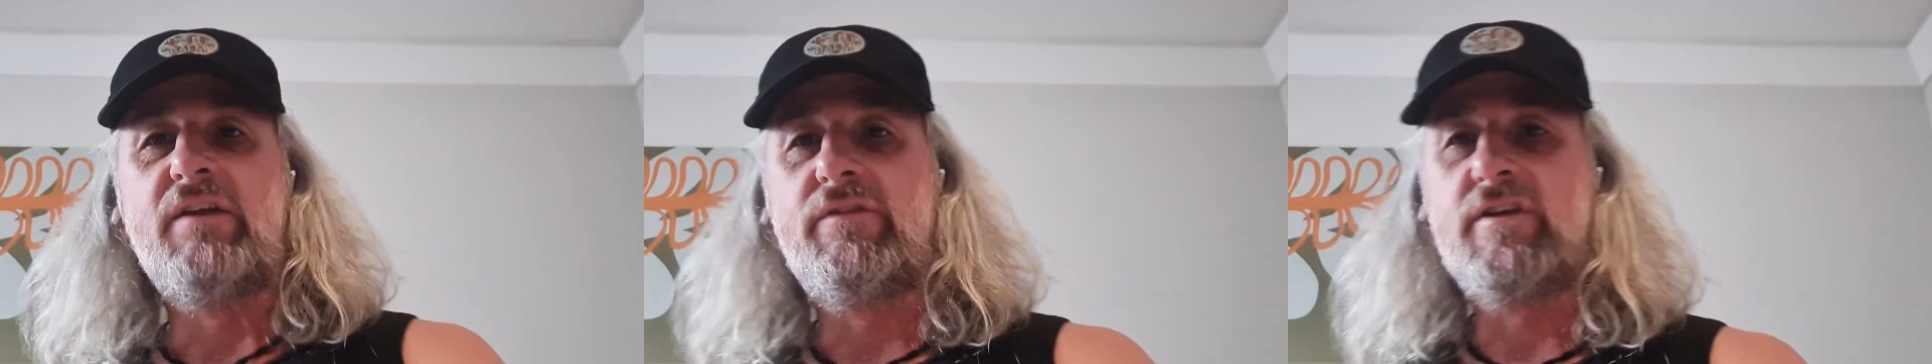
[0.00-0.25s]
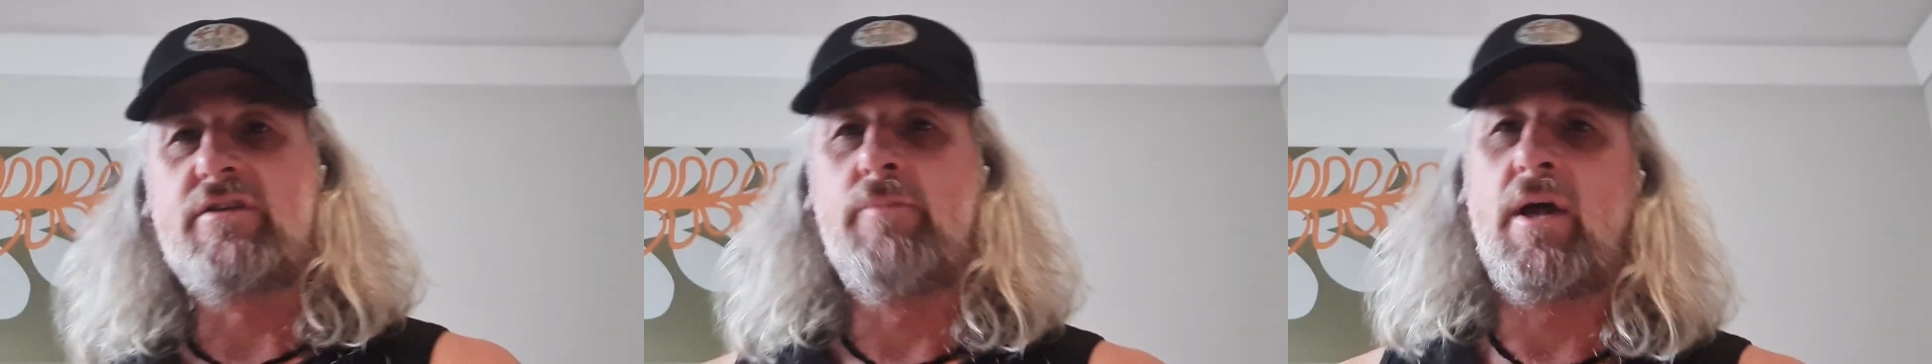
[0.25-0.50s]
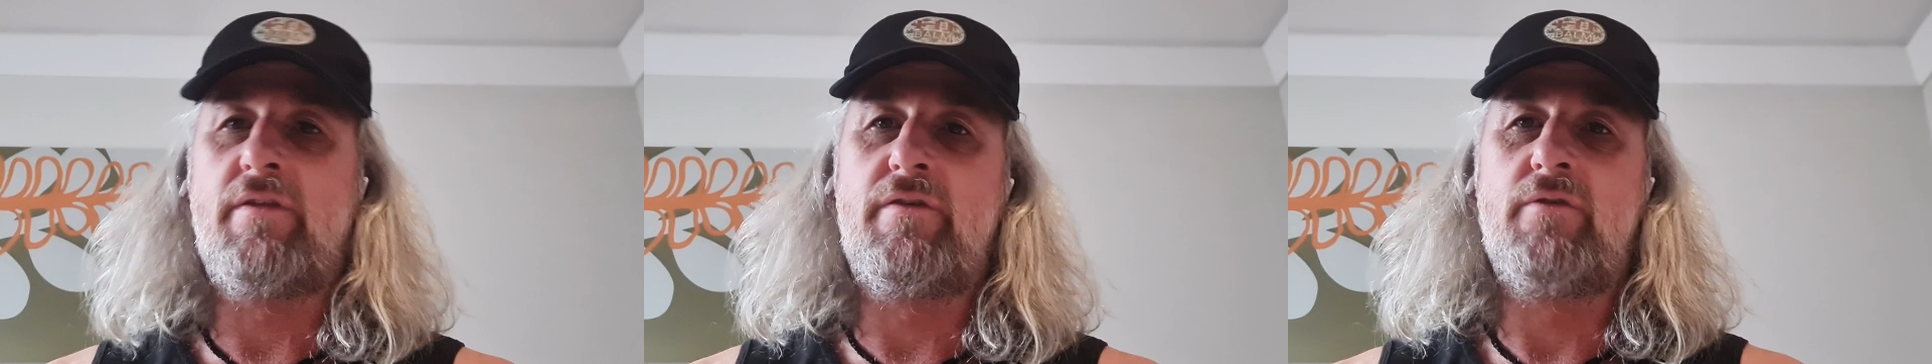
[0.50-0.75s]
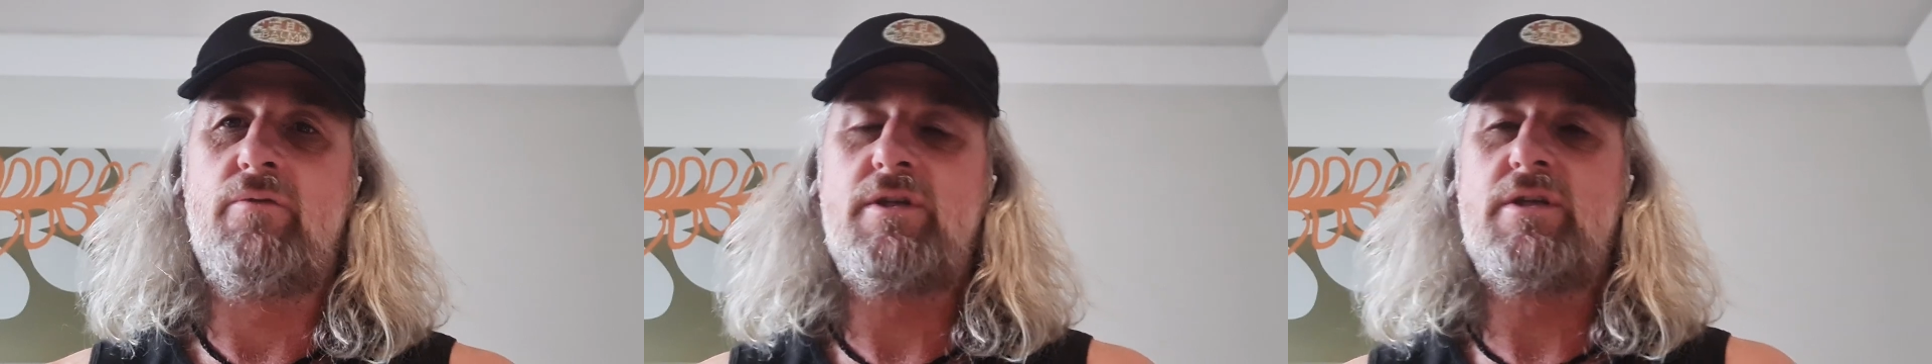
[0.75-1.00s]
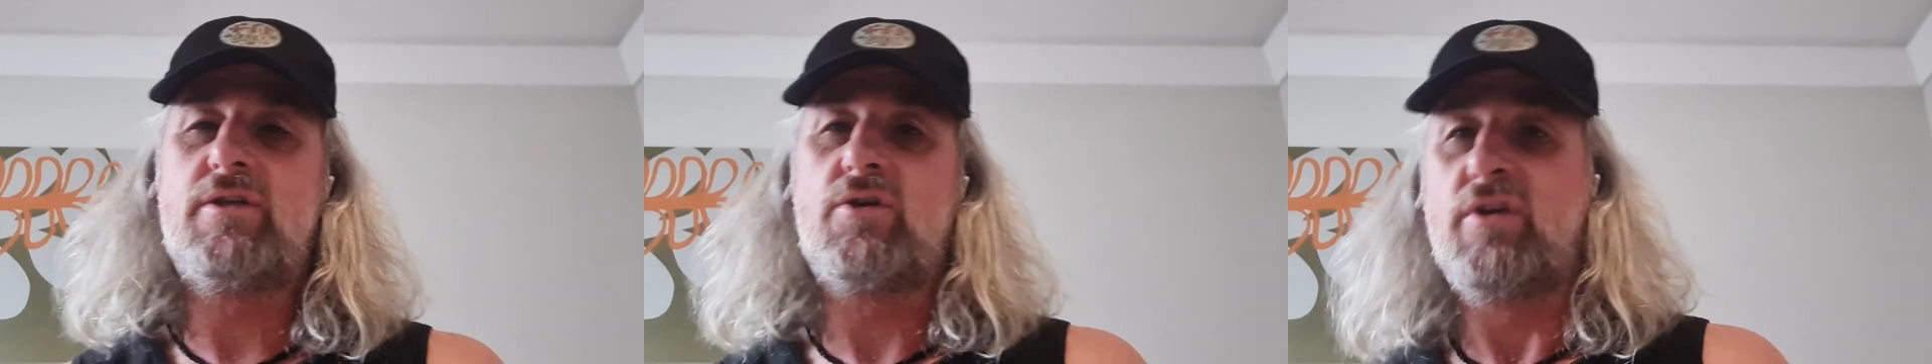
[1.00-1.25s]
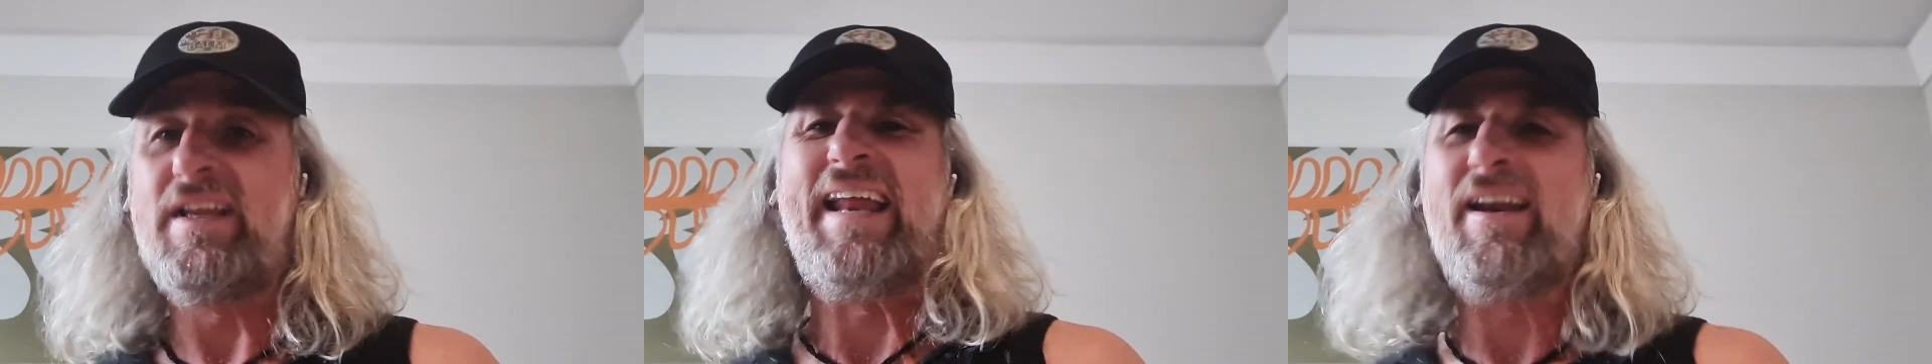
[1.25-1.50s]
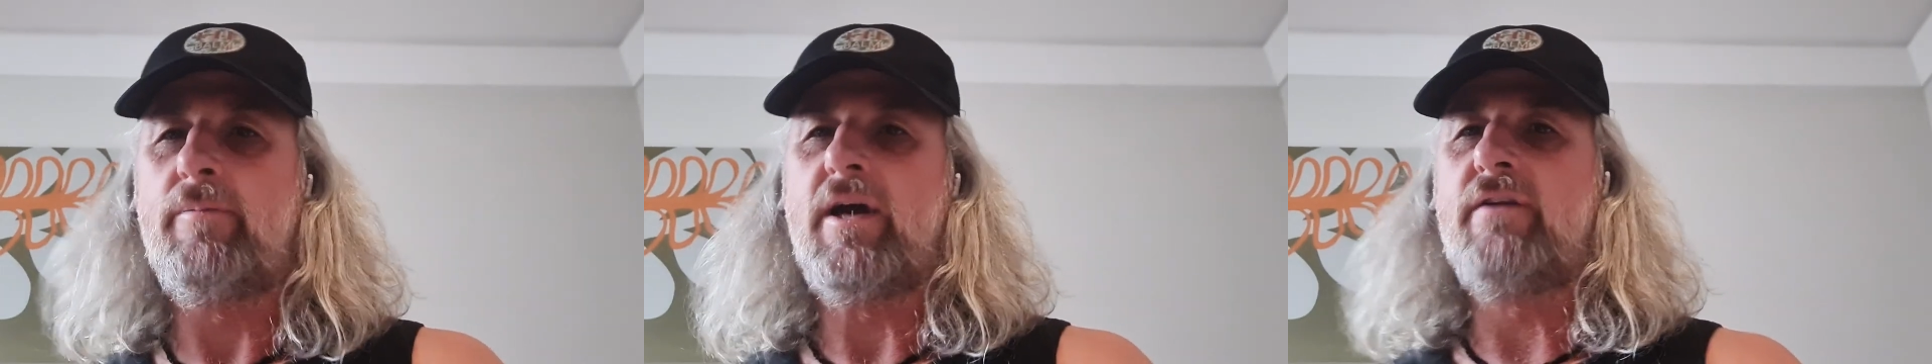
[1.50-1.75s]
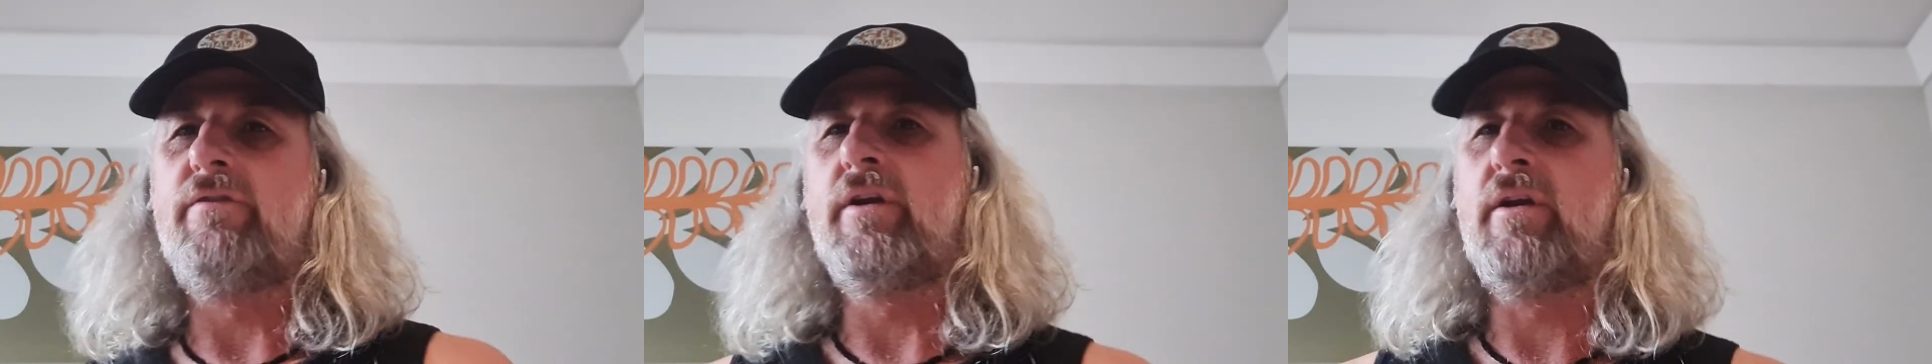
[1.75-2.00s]
of this month, which is a good and a
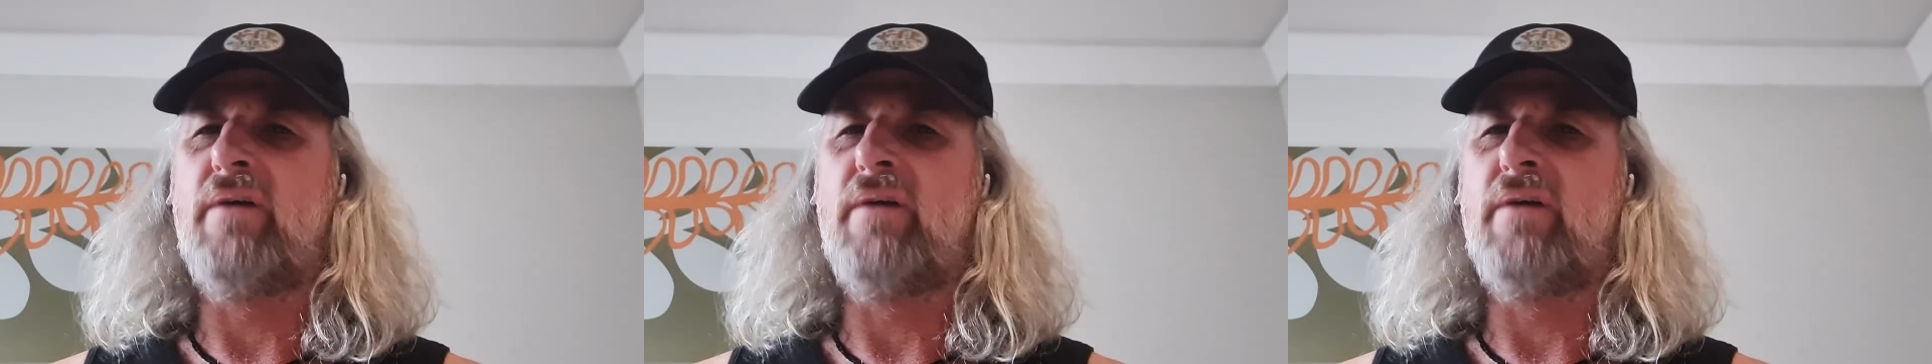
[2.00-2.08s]
bad thing.